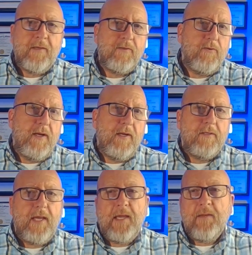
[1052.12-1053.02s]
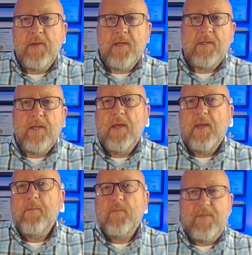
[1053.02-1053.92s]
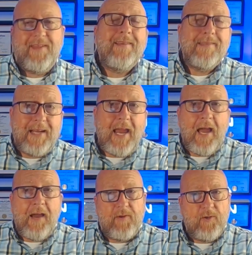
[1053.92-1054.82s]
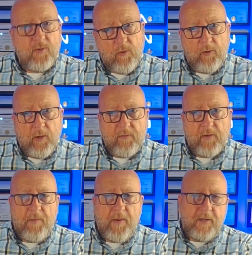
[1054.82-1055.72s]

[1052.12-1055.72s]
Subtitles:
or entertainment, things that I have control over. I'm not